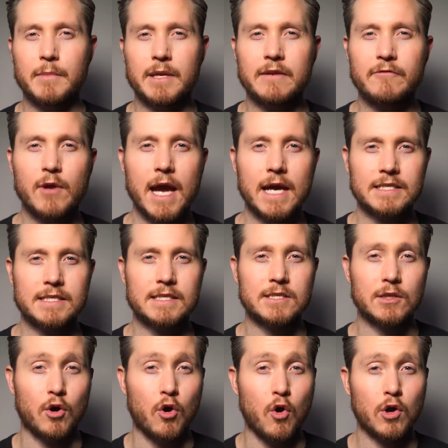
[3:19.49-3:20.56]
I'm gonna give you access
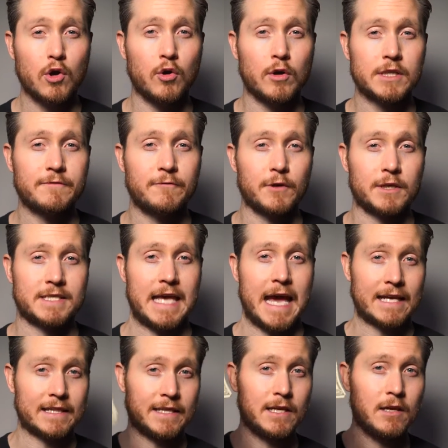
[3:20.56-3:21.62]
to the whole course for
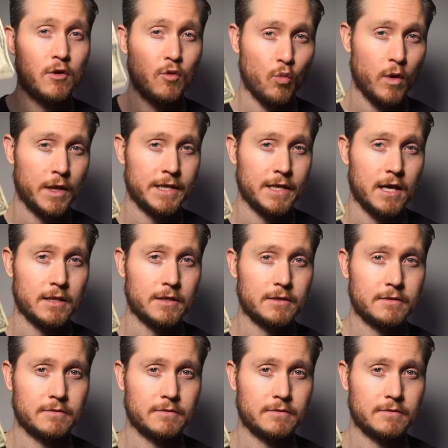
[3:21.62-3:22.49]
exactly $1.